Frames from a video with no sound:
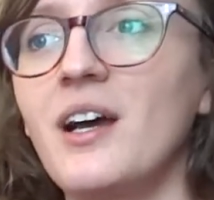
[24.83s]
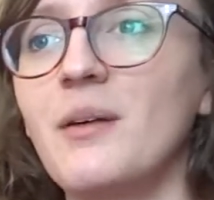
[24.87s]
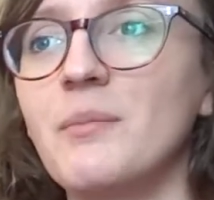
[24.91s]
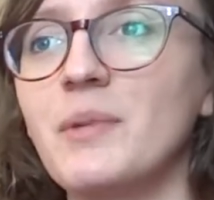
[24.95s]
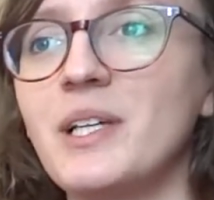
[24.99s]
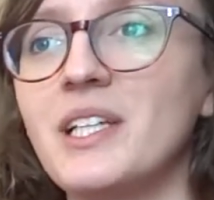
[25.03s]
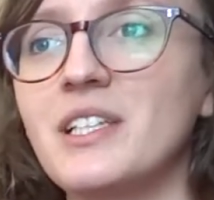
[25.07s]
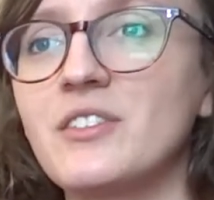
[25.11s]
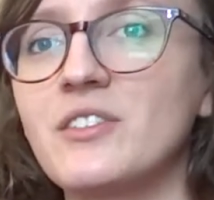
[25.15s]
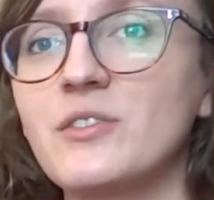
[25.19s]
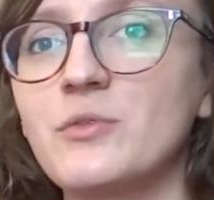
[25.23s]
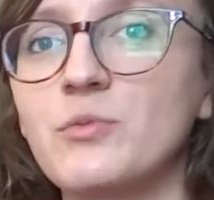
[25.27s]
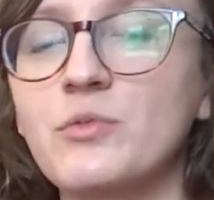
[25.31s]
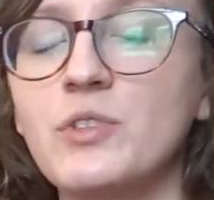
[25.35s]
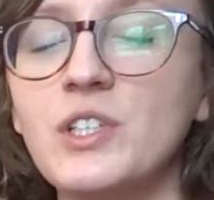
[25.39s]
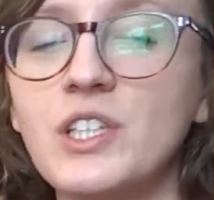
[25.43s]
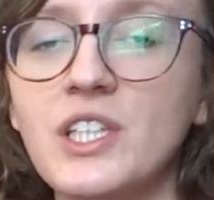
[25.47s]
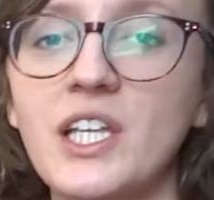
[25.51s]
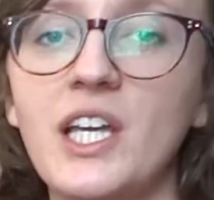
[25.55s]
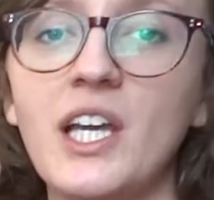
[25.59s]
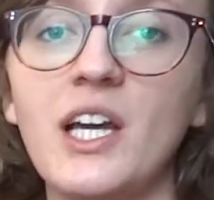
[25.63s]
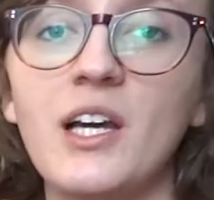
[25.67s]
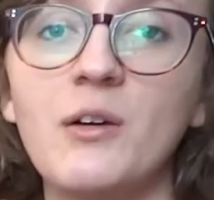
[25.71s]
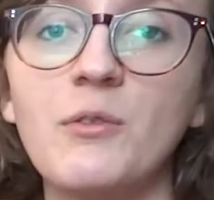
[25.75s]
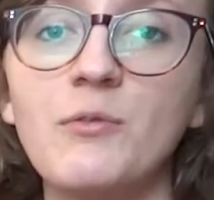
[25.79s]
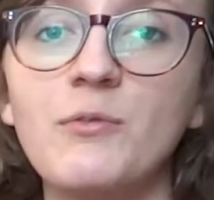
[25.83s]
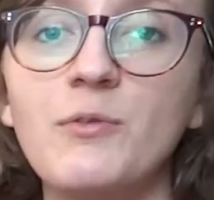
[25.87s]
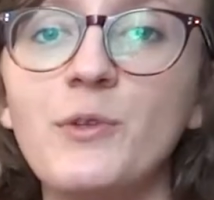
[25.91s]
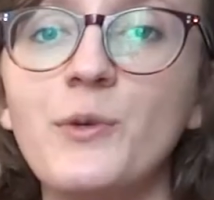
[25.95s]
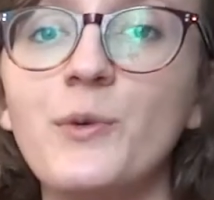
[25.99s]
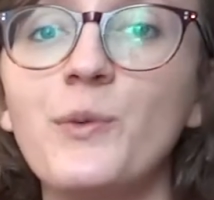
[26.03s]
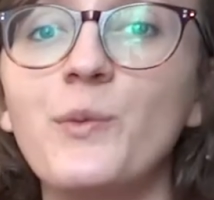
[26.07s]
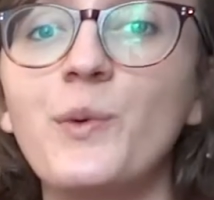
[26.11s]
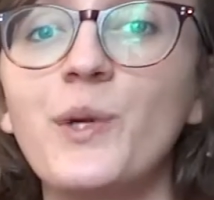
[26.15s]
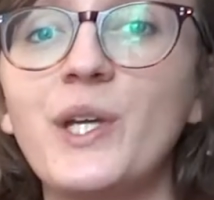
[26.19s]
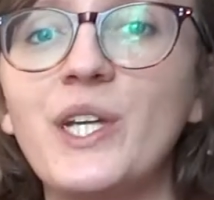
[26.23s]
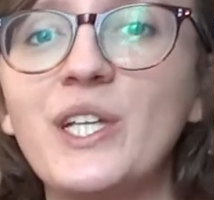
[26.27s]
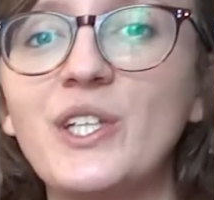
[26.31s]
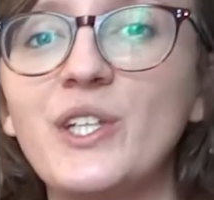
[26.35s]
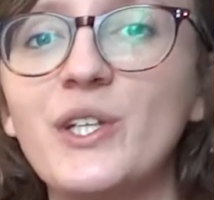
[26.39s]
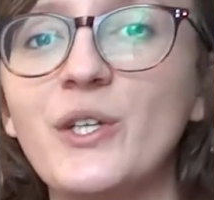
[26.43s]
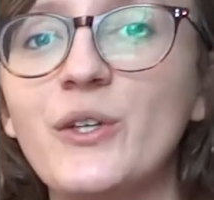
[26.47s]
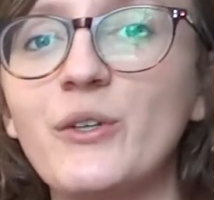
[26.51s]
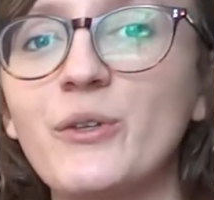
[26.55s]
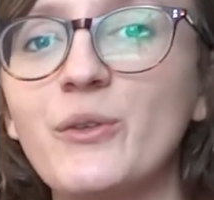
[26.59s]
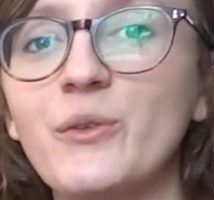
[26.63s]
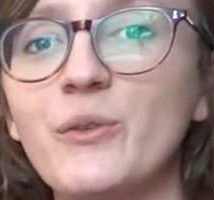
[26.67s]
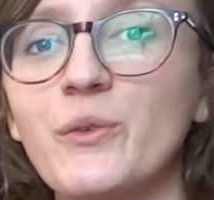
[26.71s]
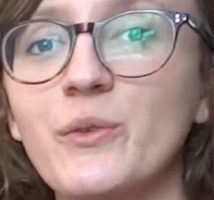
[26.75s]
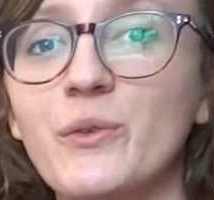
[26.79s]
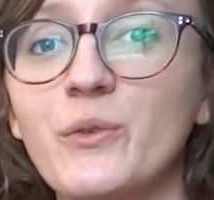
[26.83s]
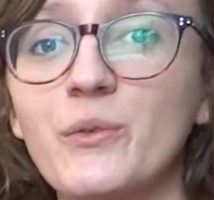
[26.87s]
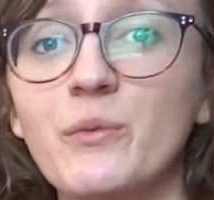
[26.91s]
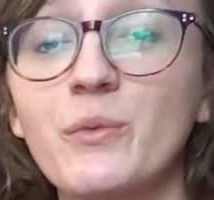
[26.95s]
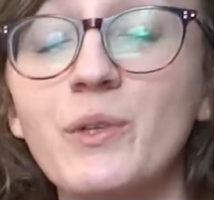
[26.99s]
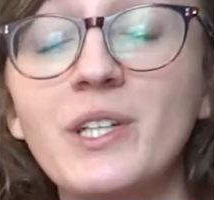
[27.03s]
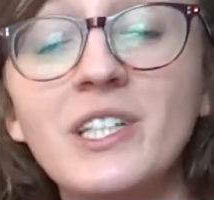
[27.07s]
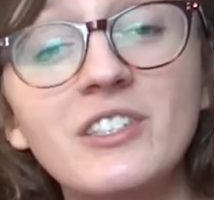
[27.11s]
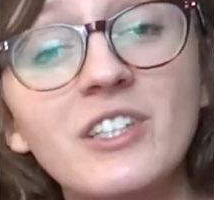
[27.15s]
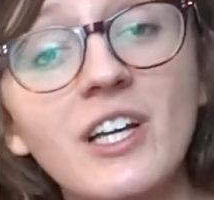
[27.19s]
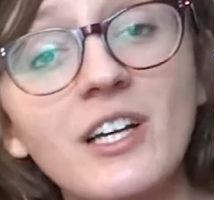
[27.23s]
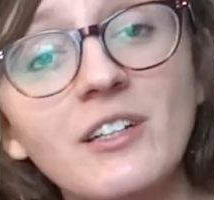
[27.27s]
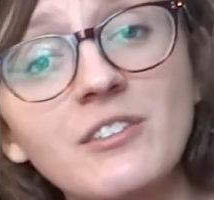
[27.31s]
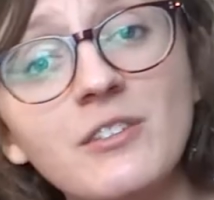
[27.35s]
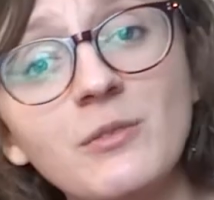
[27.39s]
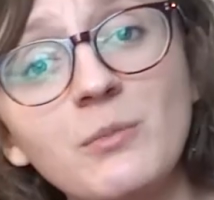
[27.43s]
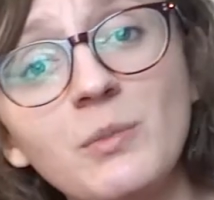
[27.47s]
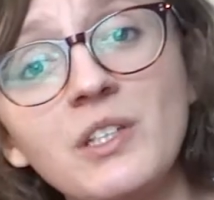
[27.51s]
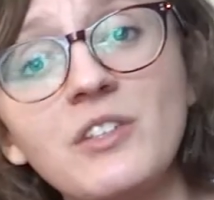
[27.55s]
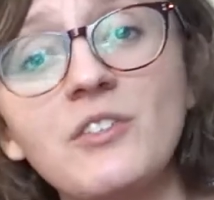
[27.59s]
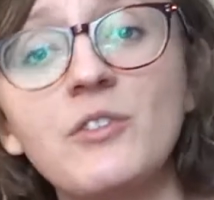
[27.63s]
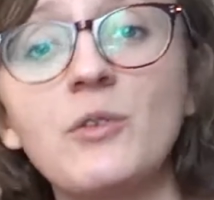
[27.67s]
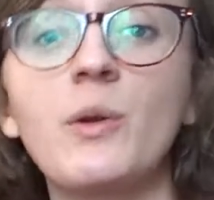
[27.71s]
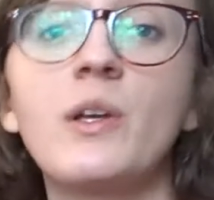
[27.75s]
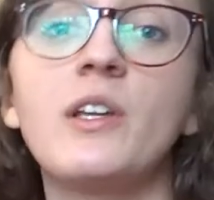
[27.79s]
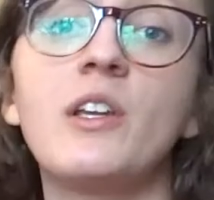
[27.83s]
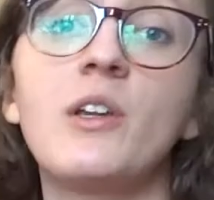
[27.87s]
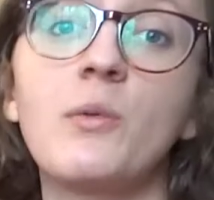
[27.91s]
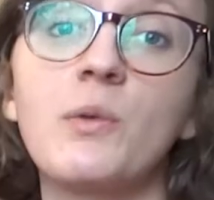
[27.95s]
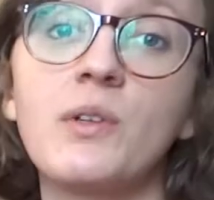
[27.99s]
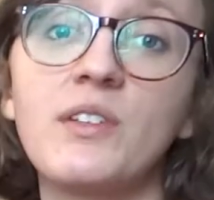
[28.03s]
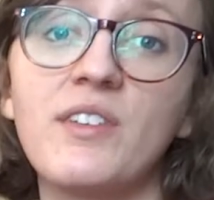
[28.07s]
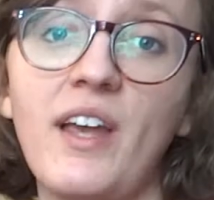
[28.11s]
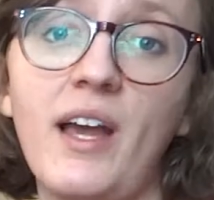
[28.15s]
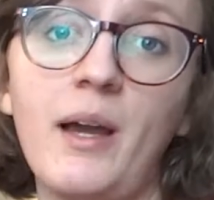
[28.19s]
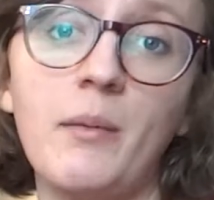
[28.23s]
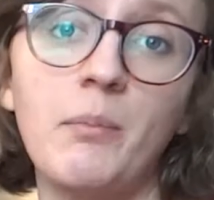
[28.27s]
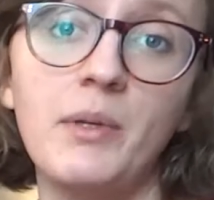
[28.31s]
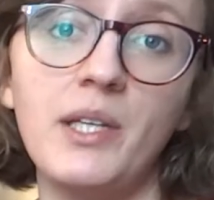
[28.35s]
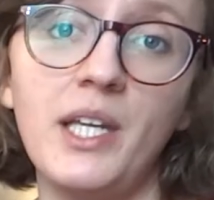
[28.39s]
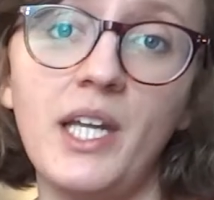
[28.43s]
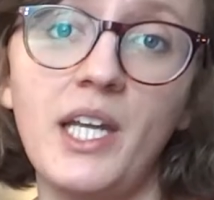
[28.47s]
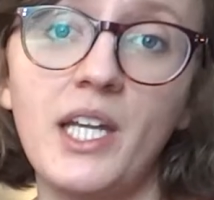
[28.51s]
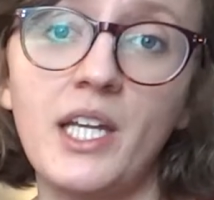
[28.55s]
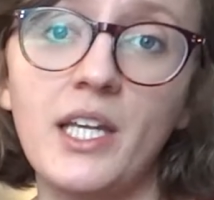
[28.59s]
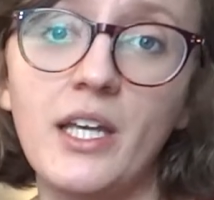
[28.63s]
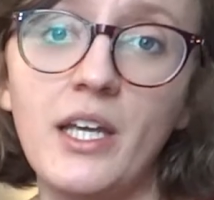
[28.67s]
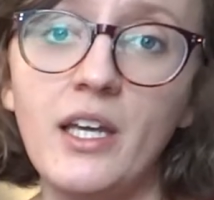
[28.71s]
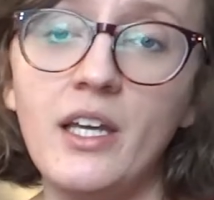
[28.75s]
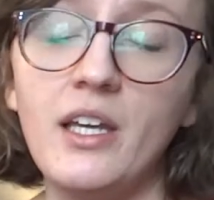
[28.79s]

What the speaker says: It's really helpful when you reach out to me so I know what's happening.